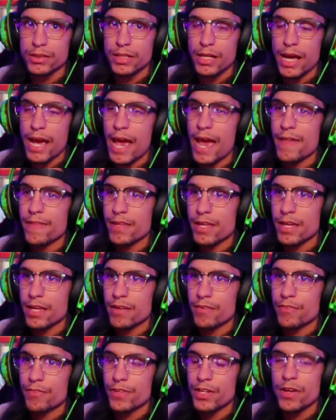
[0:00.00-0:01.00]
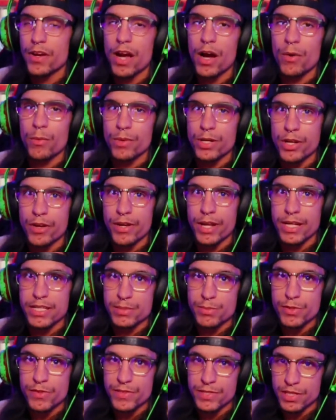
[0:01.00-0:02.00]
and then figure out what your next
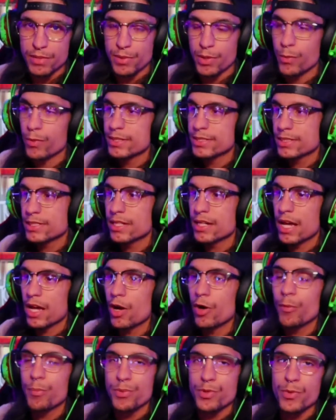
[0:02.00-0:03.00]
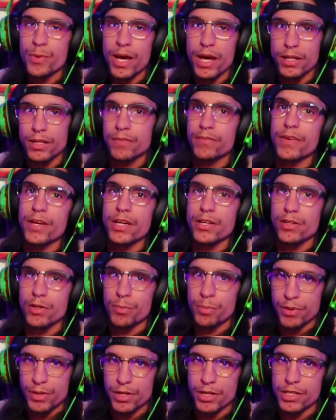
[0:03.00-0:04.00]
move is going to be. What's going to help you elevate your
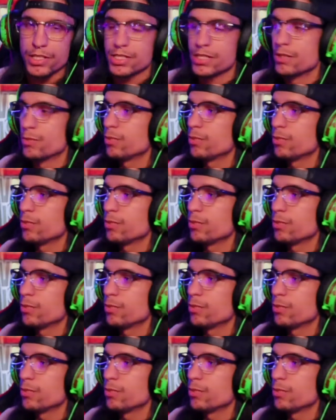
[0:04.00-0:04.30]
production?